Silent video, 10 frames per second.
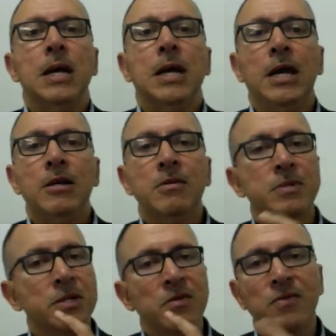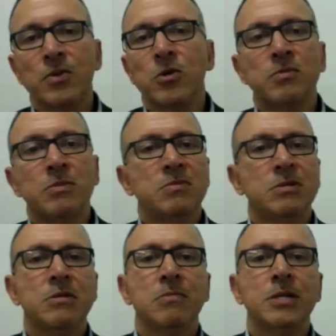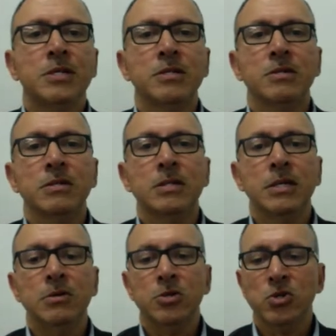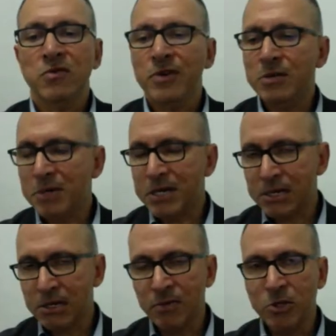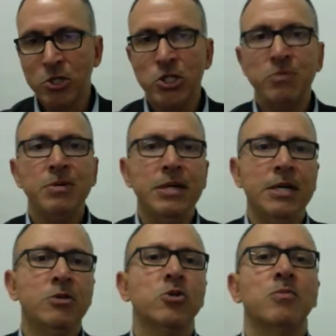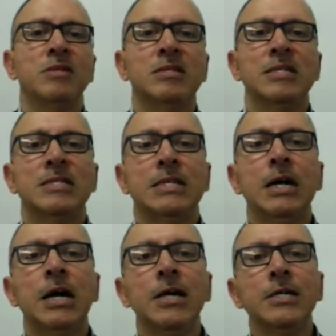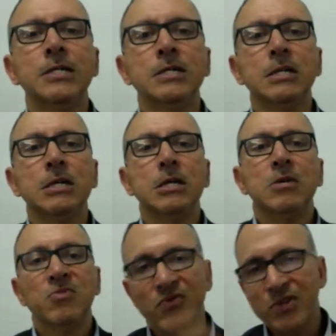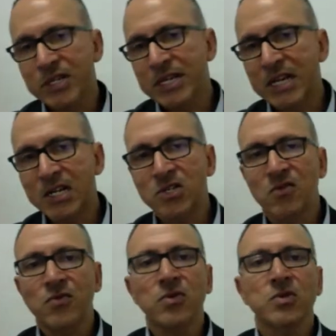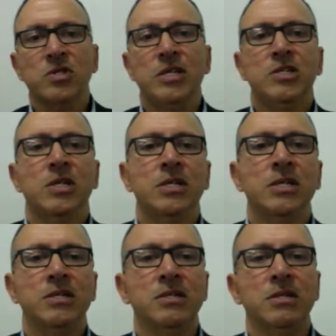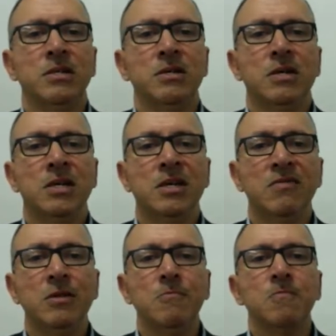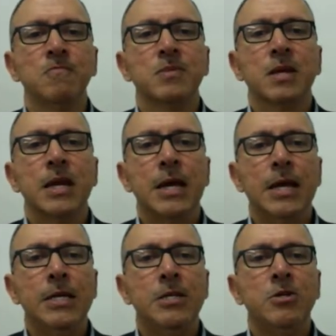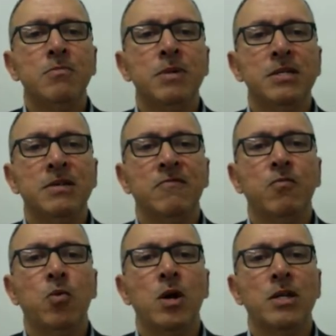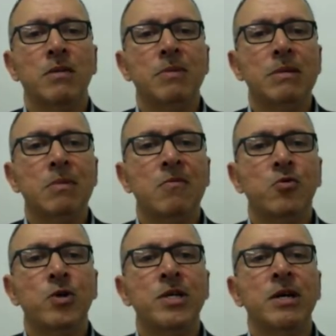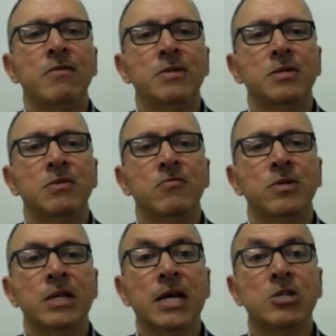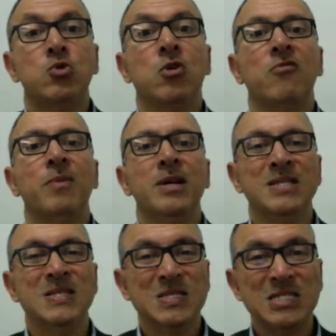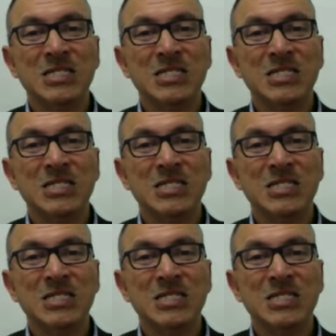100% of the course must be completed. They also are very particular about your GPA. You've got to be 6 and higher. proficient English, of course, naturally that's the given, and you must have worked a minimum of 20 hours for the last 12 months.